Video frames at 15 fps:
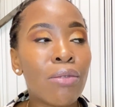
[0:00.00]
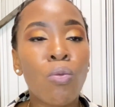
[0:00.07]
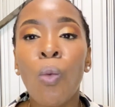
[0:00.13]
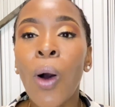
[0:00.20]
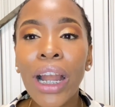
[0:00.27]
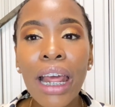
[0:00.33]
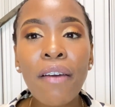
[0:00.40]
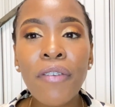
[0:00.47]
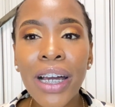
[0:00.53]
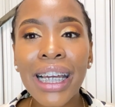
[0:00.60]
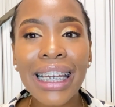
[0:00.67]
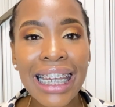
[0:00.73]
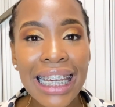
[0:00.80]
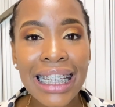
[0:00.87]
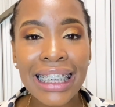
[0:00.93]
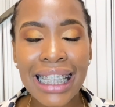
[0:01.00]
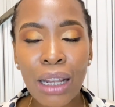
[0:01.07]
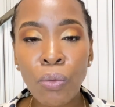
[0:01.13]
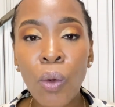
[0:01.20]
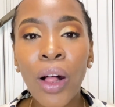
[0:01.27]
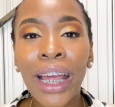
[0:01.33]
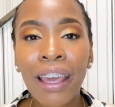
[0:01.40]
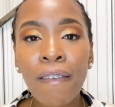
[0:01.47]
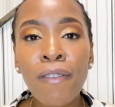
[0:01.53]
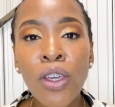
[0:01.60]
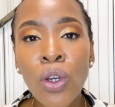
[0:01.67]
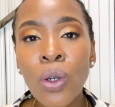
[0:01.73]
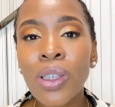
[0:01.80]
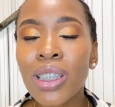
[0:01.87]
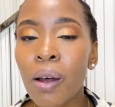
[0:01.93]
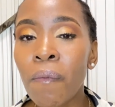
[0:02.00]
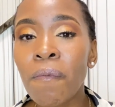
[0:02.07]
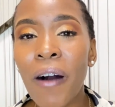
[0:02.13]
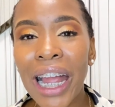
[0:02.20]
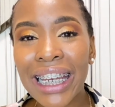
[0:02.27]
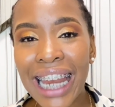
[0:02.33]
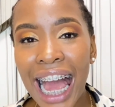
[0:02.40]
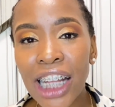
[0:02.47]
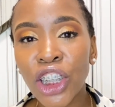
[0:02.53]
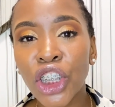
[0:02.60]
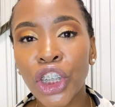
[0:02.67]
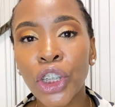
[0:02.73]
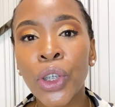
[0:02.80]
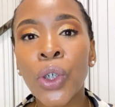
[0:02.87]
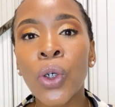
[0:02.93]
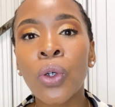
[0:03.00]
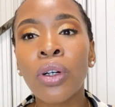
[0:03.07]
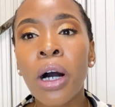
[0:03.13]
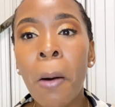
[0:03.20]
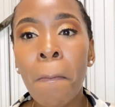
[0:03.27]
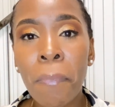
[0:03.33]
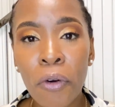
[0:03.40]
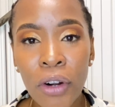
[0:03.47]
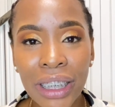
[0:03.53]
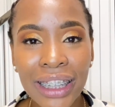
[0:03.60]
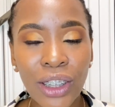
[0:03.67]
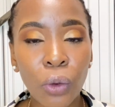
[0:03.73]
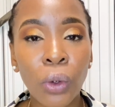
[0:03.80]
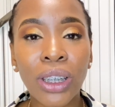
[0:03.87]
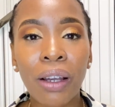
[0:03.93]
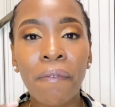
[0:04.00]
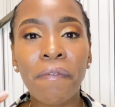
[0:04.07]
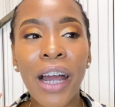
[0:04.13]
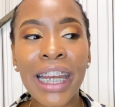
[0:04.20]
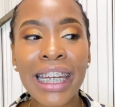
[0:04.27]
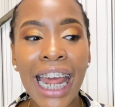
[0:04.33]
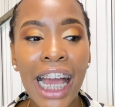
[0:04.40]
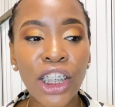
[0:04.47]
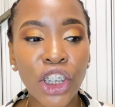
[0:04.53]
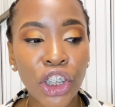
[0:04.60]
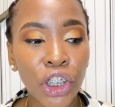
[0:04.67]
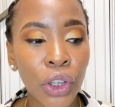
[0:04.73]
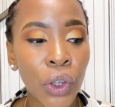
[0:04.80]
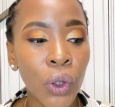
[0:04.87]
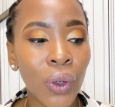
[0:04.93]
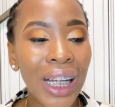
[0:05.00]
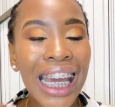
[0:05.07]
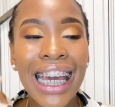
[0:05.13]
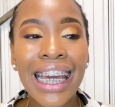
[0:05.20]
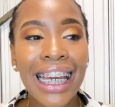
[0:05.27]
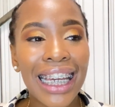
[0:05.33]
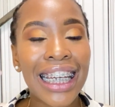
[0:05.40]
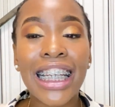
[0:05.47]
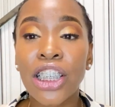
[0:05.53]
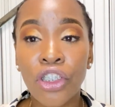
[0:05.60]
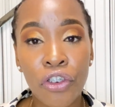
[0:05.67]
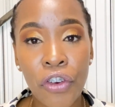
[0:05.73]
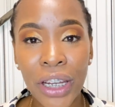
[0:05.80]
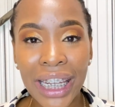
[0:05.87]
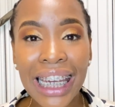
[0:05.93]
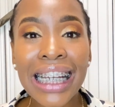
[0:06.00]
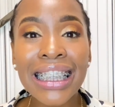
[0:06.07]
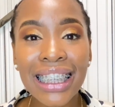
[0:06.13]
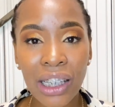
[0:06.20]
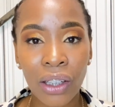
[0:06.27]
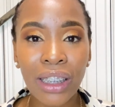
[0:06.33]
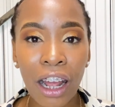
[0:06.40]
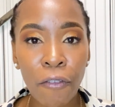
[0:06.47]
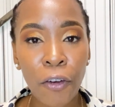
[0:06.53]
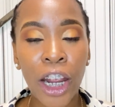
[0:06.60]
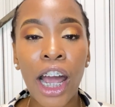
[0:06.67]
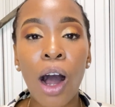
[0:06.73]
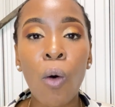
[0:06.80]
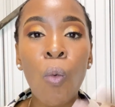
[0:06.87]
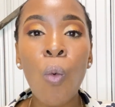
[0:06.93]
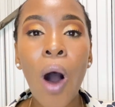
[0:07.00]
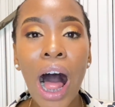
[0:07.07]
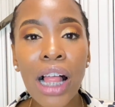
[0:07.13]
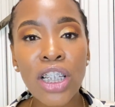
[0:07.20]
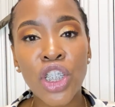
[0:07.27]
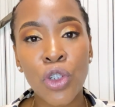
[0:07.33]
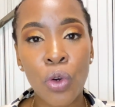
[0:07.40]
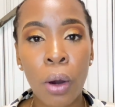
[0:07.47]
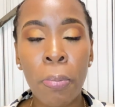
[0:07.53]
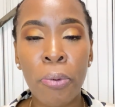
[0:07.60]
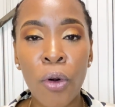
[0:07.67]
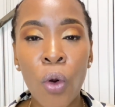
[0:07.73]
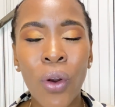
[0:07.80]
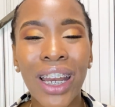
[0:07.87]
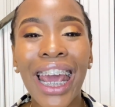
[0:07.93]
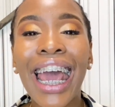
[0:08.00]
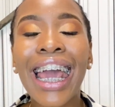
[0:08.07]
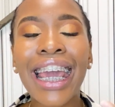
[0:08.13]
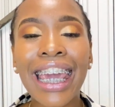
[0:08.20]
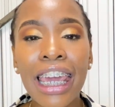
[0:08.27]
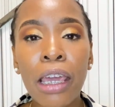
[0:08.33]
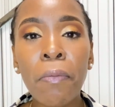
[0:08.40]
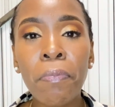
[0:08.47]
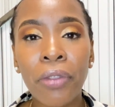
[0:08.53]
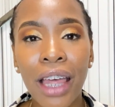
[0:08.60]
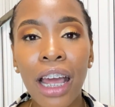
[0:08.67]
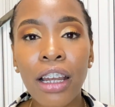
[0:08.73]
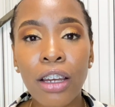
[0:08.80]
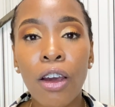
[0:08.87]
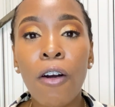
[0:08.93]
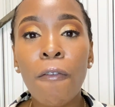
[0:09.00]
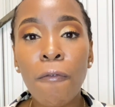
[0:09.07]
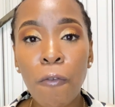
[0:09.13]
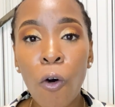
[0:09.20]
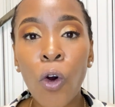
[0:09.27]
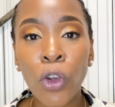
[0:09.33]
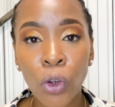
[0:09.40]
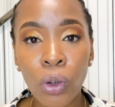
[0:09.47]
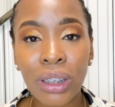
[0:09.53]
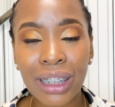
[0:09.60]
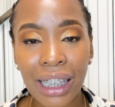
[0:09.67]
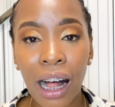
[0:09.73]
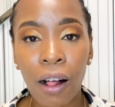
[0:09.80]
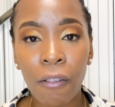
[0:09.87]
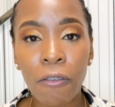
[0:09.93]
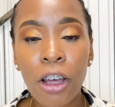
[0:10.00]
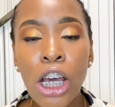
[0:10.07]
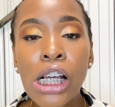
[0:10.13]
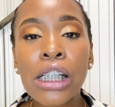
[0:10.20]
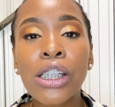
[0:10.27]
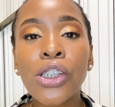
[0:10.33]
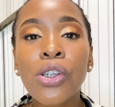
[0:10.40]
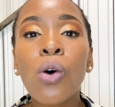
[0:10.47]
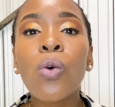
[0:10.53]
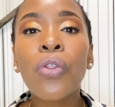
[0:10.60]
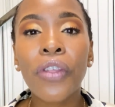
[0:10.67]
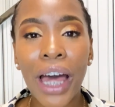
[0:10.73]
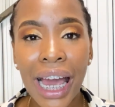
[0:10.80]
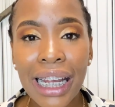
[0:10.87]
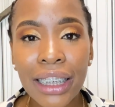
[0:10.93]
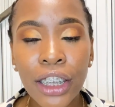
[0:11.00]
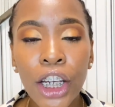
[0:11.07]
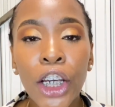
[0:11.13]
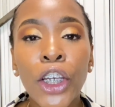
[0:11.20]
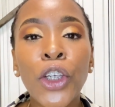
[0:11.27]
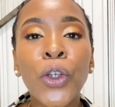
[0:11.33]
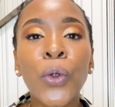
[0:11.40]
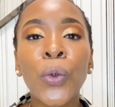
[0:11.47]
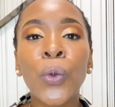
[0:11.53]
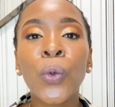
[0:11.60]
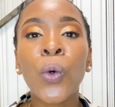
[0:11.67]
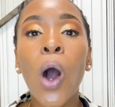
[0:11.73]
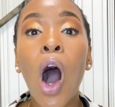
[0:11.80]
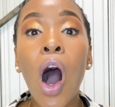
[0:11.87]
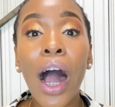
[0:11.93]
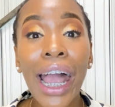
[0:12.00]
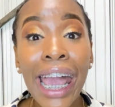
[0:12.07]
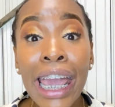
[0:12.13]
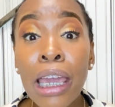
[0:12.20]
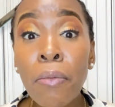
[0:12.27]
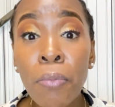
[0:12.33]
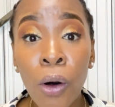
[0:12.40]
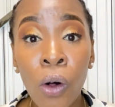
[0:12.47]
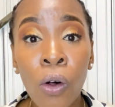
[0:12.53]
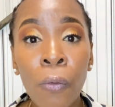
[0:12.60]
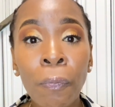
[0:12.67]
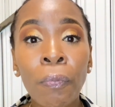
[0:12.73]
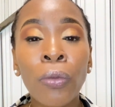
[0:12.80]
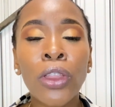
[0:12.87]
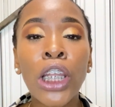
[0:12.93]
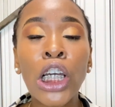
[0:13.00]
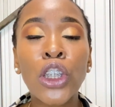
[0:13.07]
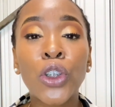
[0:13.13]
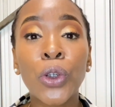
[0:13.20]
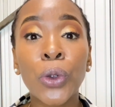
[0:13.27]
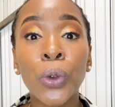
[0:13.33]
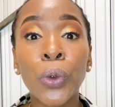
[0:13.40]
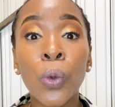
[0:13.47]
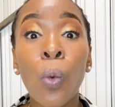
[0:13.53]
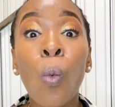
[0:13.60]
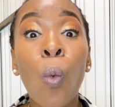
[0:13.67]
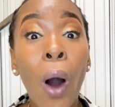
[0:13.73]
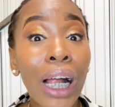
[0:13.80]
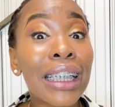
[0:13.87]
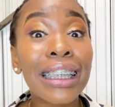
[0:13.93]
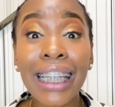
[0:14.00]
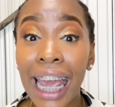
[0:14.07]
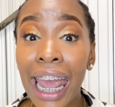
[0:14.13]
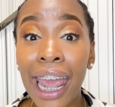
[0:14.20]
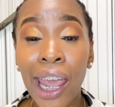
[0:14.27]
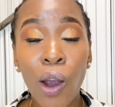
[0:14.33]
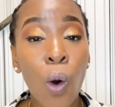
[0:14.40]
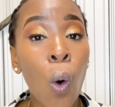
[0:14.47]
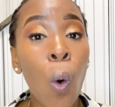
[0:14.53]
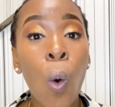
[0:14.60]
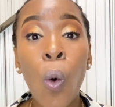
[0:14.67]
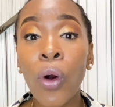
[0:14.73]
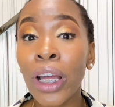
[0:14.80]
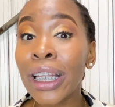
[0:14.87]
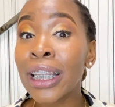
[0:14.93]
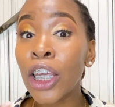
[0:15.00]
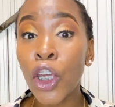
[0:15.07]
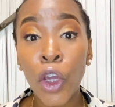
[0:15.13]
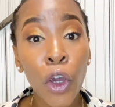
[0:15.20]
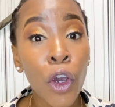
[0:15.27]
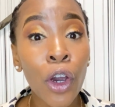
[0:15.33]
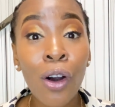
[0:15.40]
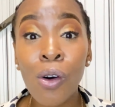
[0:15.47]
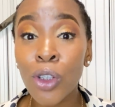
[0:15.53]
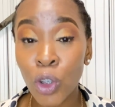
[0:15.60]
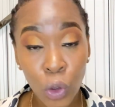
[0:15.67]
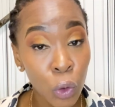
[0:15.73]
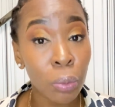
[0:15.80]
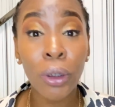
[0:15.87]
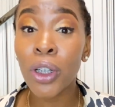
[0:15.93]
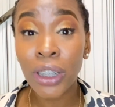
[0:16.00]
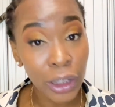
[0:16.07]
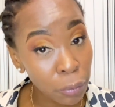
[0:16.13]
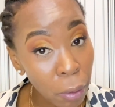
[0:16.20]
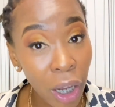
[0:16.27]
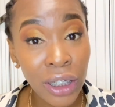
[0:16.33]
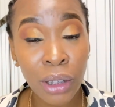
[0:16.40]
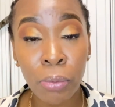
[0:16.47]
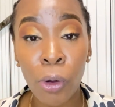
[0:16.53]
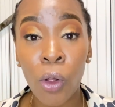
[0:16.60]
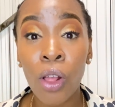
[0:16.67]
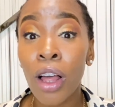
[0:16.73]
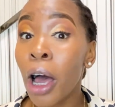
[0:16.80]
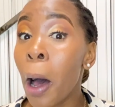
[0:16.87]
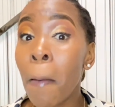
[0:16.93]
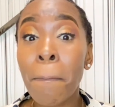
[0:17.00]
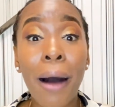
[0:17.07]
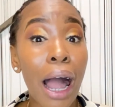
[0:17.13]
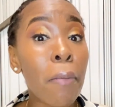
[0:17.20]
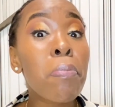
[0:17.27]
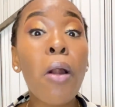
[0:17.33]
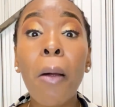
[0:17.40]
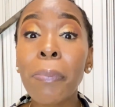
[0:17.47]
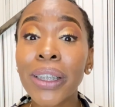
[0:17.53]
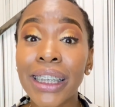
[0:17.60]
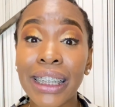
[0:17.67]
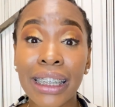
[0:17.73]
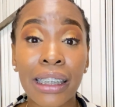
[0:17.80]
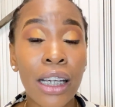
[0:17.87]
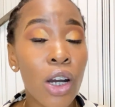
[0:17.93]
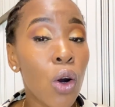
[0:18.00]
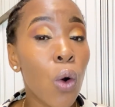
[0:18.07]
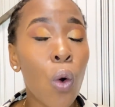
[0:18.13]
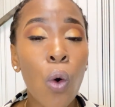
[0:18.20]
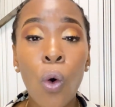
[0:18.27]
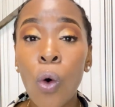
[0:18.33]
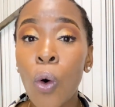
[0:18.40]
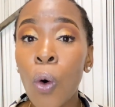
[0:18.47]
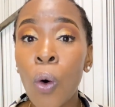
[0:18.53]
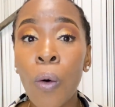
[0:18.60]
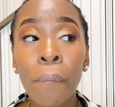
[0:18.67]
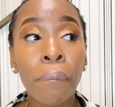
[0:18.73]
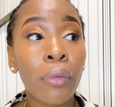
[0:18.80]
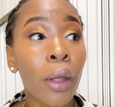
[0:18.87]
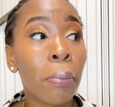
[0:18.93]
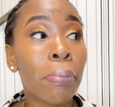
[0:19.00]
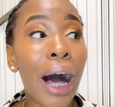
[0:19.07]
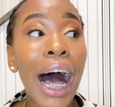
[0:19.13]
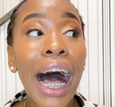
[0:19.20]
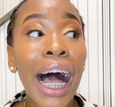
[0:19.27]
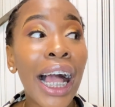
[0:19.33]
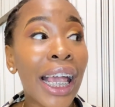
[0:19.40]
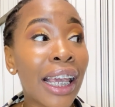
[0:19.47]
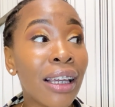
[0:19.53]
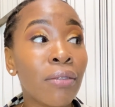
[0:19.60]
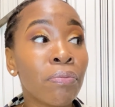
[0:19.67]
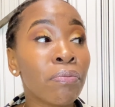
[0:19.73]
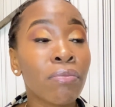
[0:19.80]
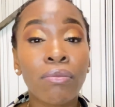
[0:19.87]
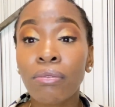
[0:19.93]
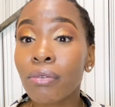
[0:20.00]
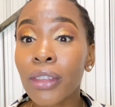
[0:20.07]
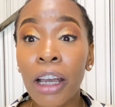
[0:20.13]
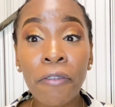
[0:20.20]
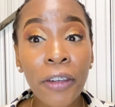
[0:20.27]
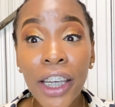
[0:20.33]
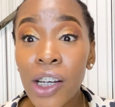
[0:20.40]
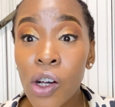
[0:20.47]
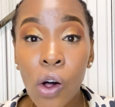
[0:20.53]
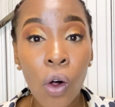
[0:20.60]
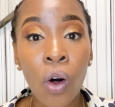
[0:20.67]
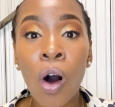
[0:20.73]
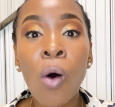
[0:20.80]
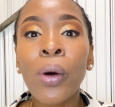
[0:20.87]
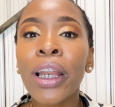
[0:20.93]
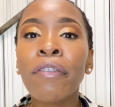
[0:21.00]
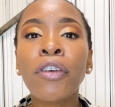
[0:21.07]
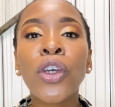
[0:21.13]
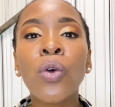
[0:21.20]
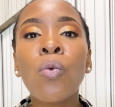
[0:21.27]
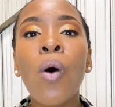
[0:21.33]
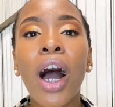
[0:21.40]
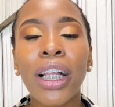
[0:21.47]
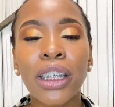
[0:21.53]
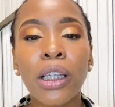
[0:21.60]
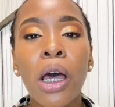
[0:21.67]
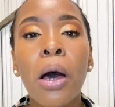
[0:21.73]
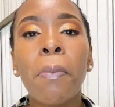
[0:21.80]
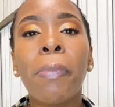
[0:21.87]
whatever it is that will give you some financial prints or some financial history in South Africa whilst you're abroad, keep that for yourself so that you are able to one day or in a year or two, because it's possible, buy property or buy a vehicle or whatever you want.